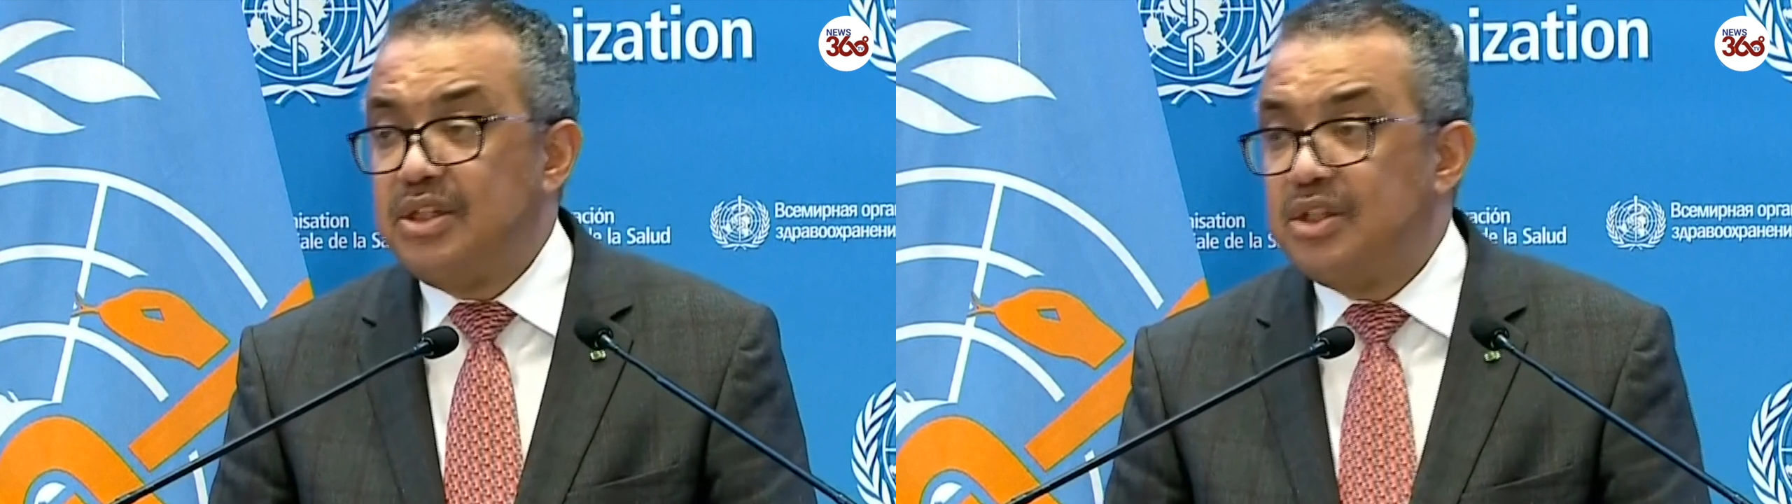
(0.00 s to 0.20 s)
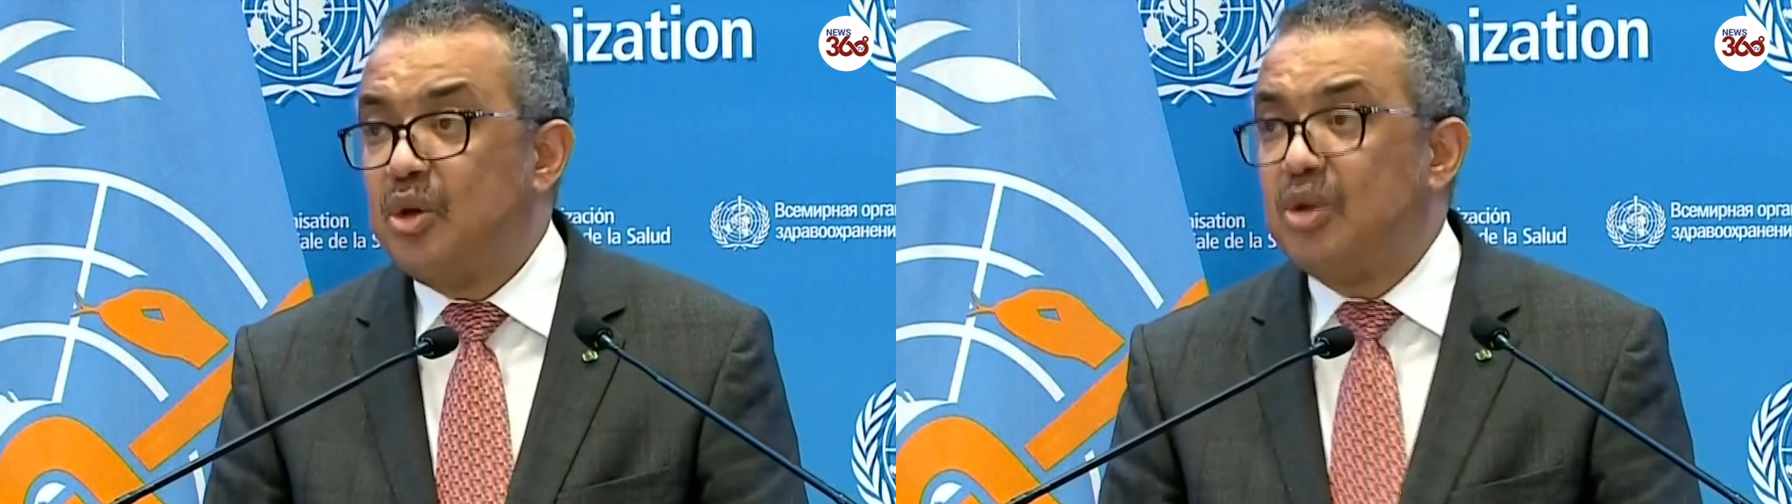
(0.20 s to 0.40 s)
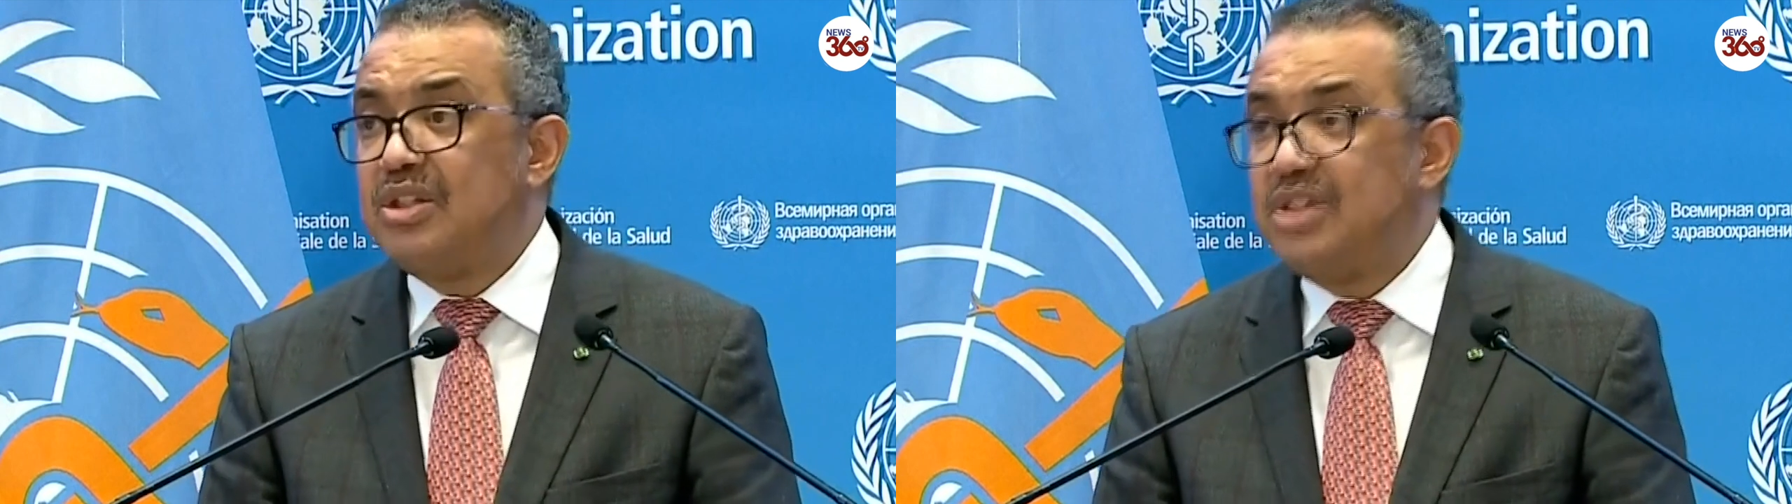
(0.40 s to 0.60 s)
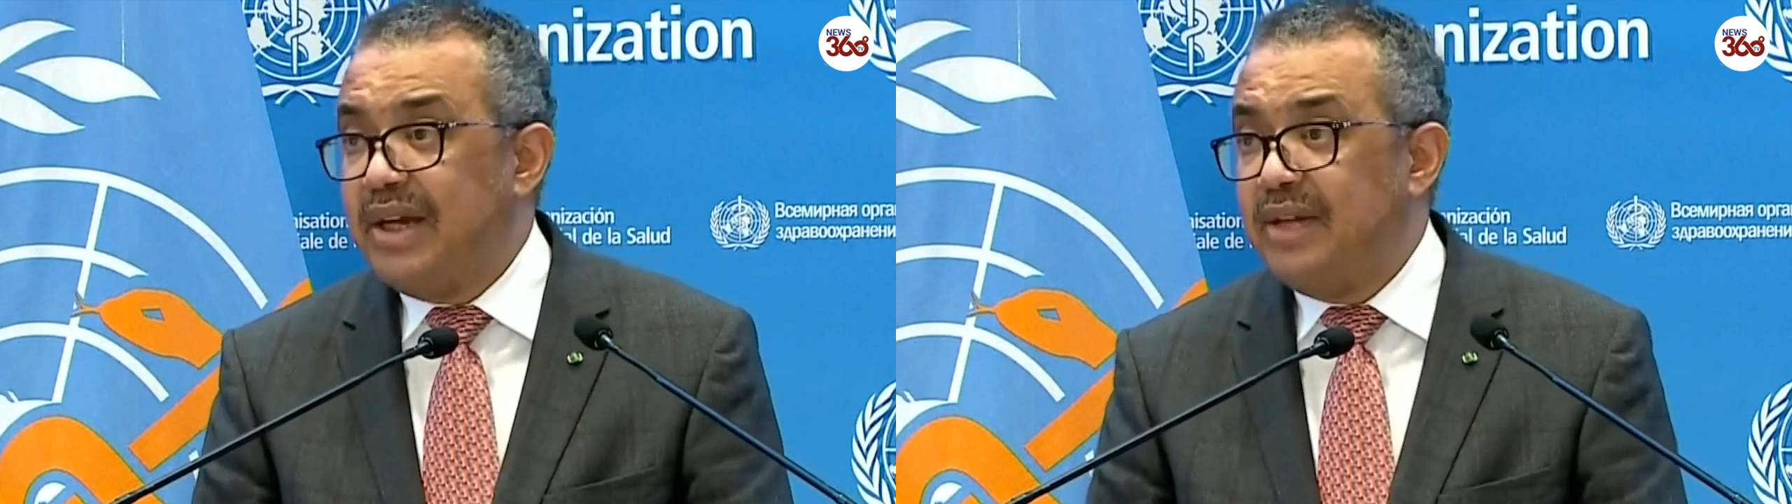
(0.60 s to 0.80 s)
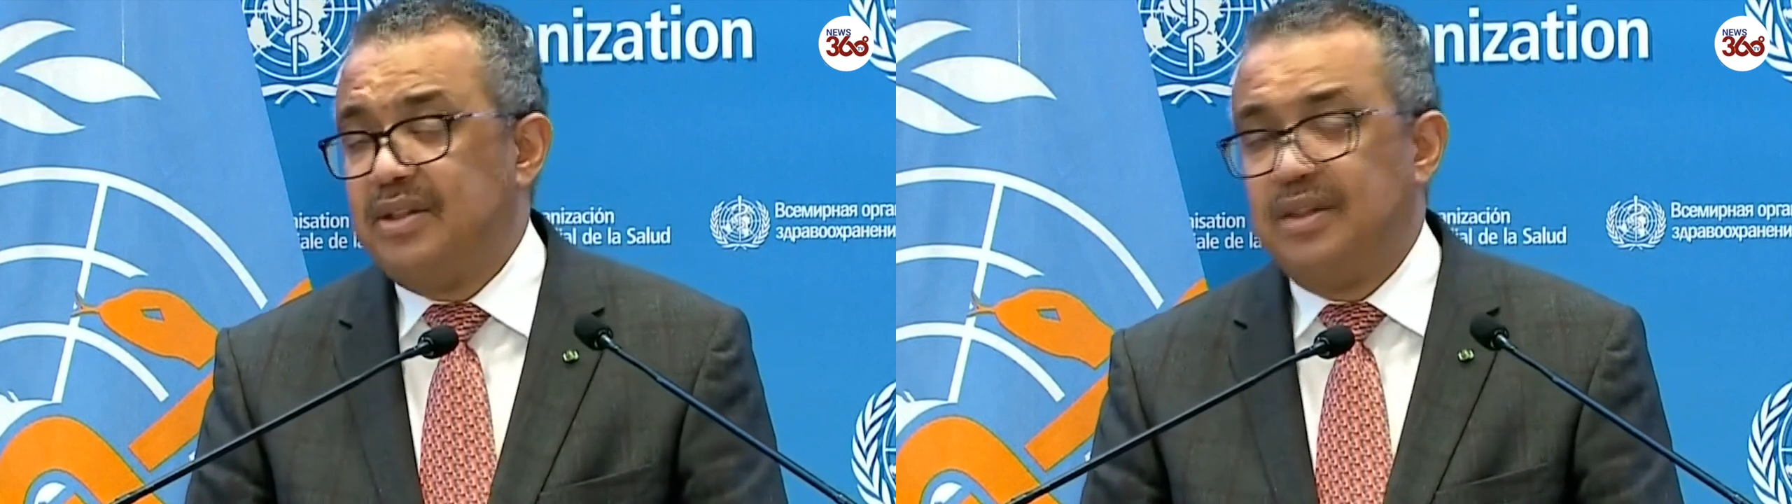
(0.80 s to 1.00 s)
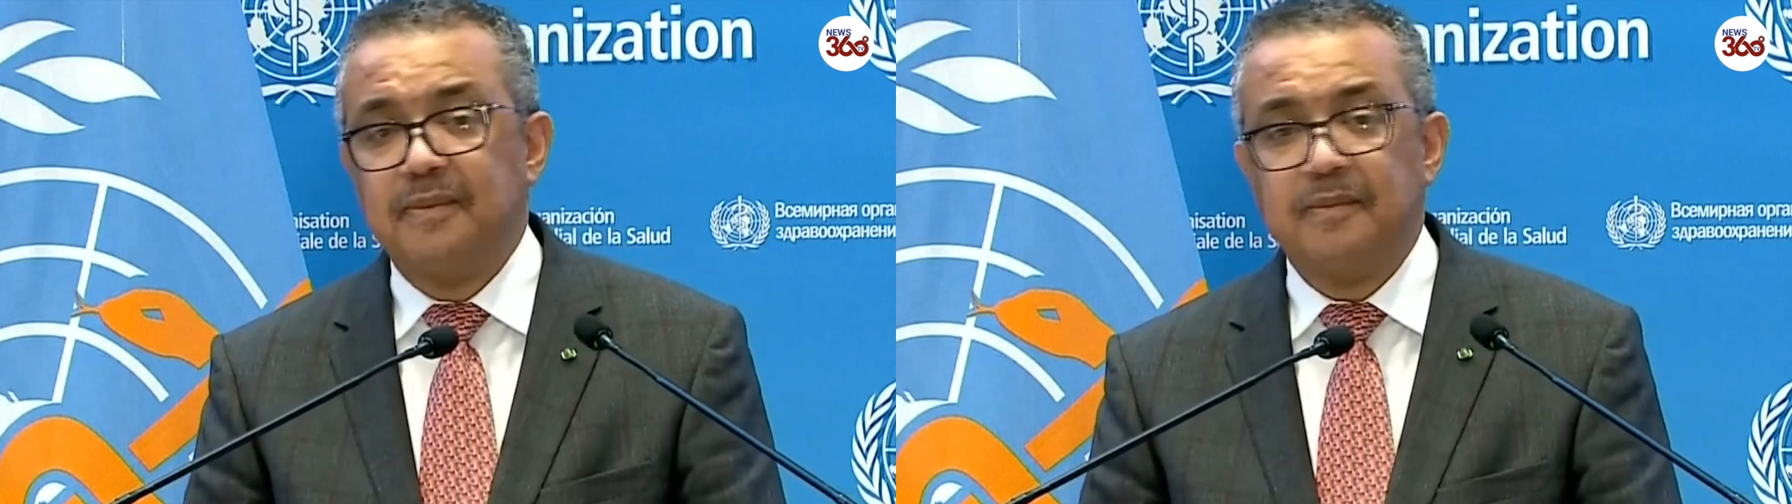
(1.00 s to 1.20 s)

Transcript: is not charity.